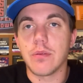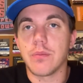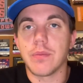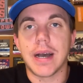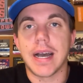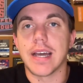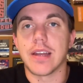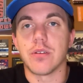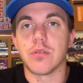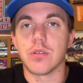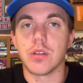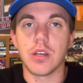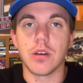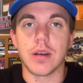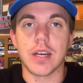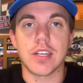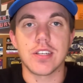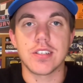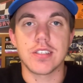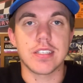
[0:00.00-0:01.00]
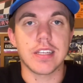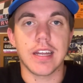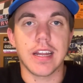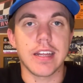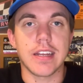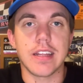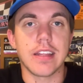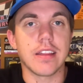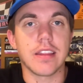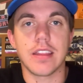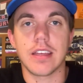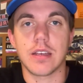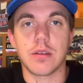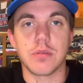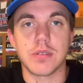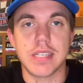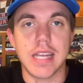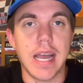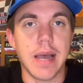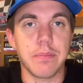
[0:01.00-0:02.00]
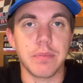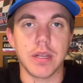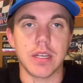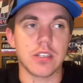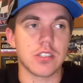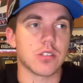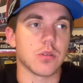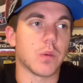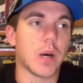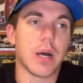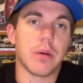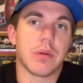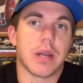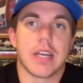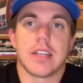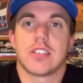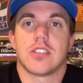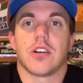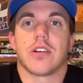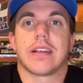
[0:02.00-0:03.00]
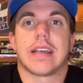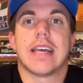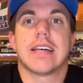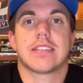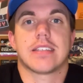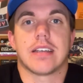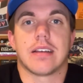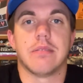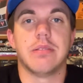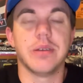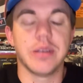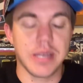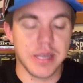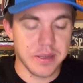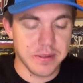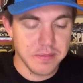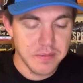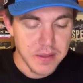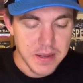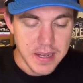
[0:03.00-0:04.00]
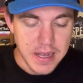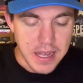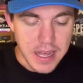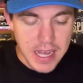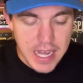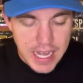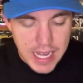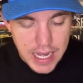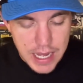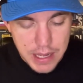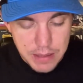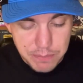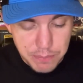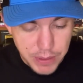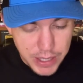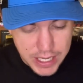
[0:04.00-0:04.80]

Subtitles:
I don't know. I just said I didn't think it was happening, so why would I start guessing? Eric